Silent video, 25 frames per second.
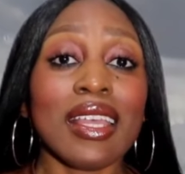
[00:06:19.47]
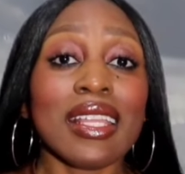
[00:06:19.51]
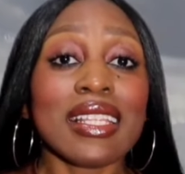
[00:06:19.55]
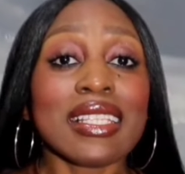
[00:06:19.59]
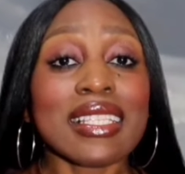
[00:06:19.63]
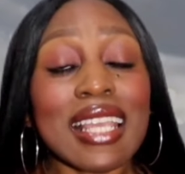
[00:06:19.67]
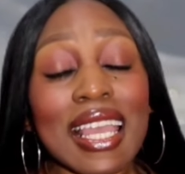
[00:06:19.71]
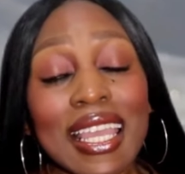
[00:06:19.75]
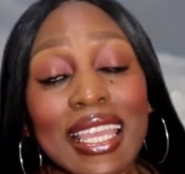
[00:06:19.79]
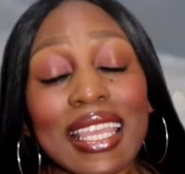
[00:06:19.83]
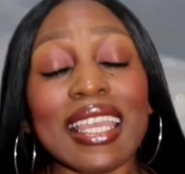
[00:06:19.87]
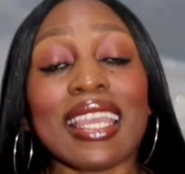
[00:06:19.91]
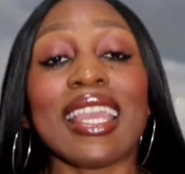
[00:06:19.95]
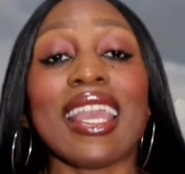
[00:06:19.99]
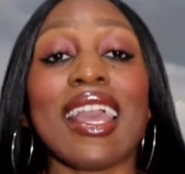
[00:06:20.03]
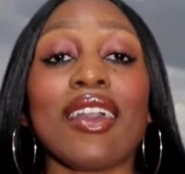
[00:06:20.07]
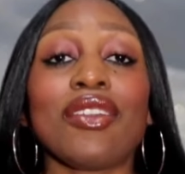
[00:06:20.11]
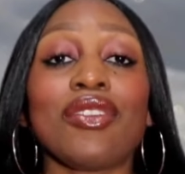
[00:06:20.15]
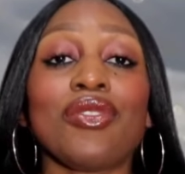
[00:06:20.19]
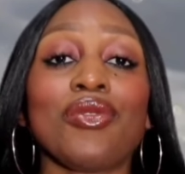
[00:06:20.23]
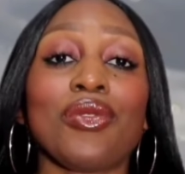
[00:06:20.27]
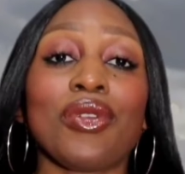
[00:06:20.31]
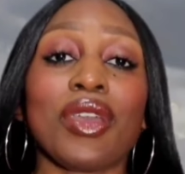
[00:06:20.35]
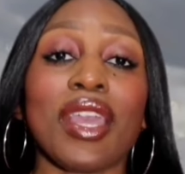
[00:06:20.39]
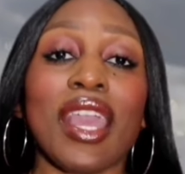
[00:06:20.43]
taking out
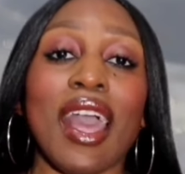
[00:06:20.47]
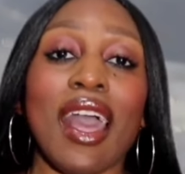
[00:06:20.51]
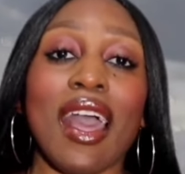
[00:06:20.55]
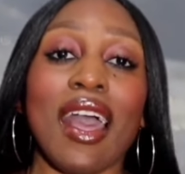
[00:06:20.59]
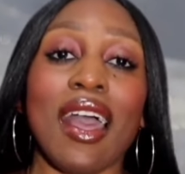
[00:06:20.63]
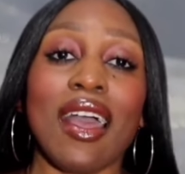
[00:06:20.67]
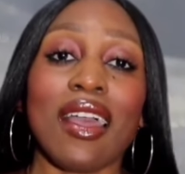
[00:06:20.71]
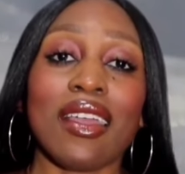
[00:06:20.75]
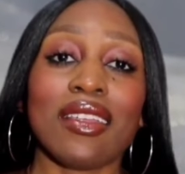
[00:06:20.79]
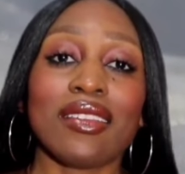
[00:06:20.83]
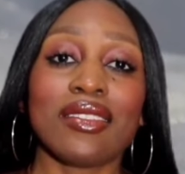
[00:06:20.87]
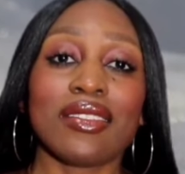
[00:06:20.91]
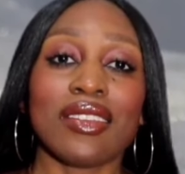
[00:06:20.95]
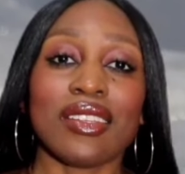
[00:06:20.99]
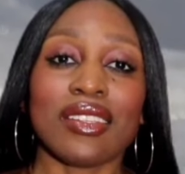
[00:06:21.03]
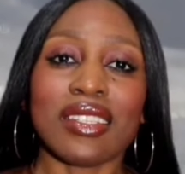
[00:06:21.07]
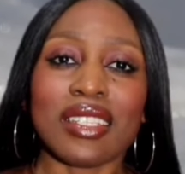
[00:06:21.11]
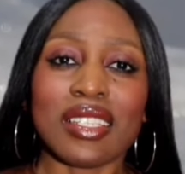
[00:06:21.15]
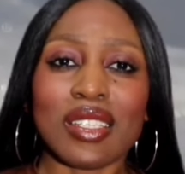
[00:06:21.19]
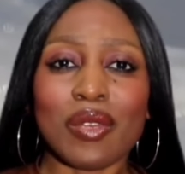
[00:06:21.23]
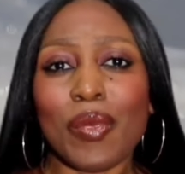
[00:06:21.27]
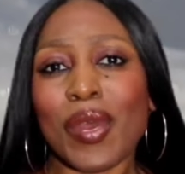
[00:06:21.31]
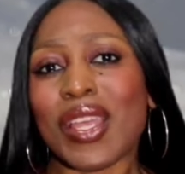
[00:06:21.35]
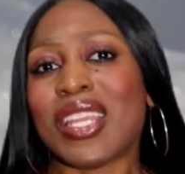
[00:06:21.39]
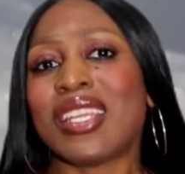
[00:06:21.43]
your cash and
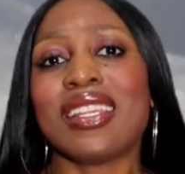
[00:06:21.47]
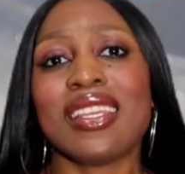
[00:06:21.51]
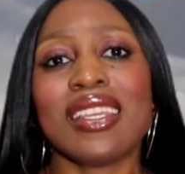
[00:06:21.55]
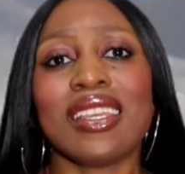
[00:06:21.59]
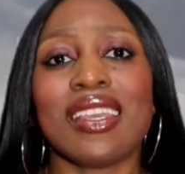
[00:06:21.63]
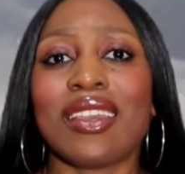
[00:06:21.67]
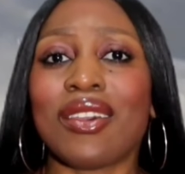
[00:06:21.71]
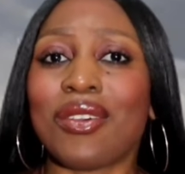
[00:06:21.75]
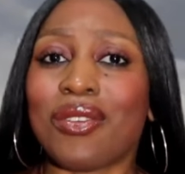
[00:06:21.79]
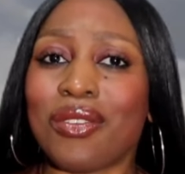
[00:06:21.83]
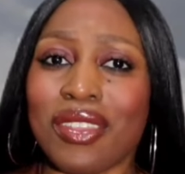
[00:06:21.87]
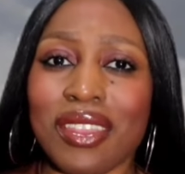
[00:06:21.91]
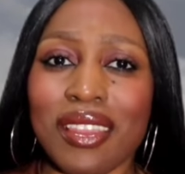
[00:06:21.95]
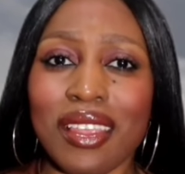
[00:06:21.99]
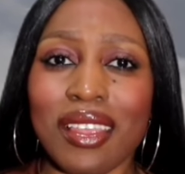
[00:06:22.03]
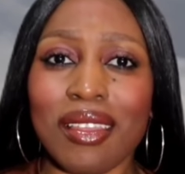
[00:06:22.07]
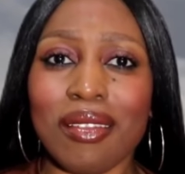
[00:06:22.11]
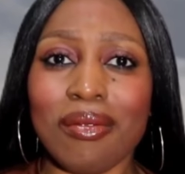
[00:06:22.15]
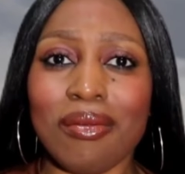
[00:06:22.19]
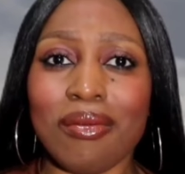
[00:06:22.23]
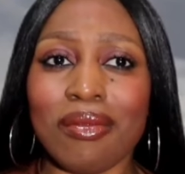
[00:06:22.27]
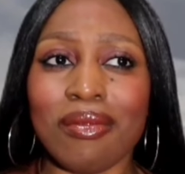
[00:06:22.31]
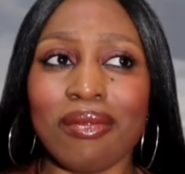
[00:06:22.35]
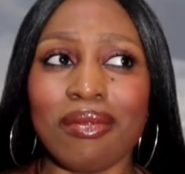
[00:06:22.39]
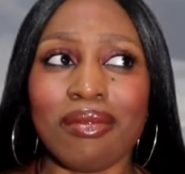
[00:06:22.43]
spending it on
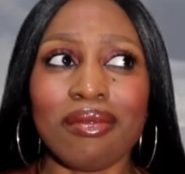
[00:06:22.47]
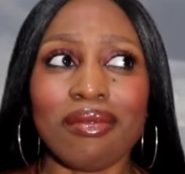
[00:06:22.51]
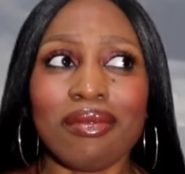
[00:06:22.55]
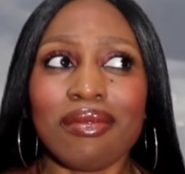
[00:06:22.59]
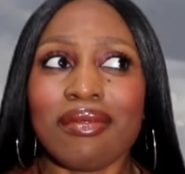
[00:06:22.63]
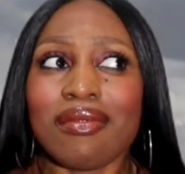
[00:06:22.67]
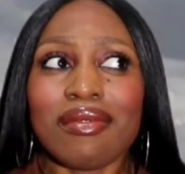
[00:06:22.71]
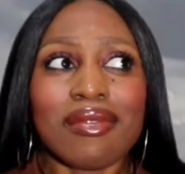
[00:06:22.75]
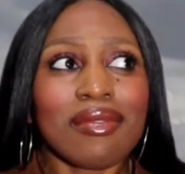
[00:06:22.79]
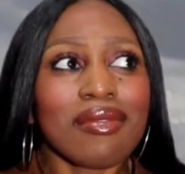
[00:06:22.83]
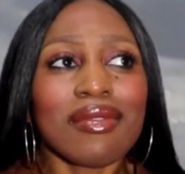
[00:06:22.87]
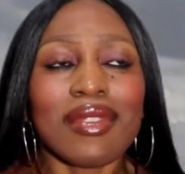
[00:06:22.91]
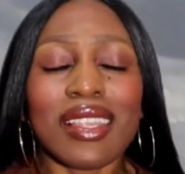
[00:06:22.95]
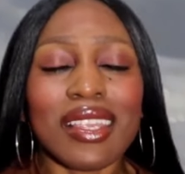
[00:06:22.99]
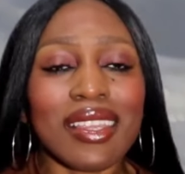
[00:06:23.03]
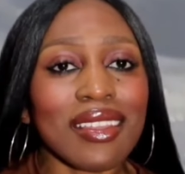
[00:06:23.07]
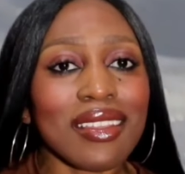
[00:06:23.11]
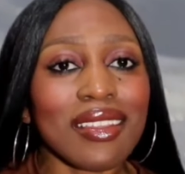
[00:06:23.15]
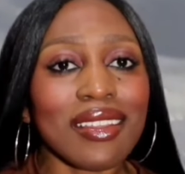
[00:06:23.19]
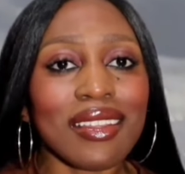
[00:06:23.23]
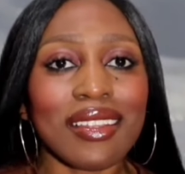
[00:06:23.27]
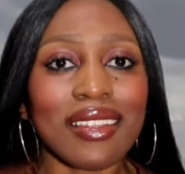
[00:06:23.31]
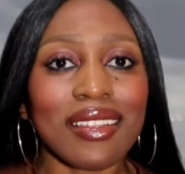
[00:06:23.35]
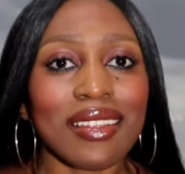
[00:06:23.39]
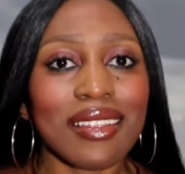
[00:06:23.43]
them.
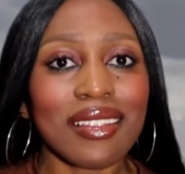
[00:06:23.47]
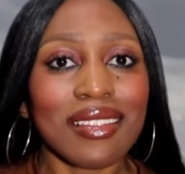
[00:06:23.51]
Like,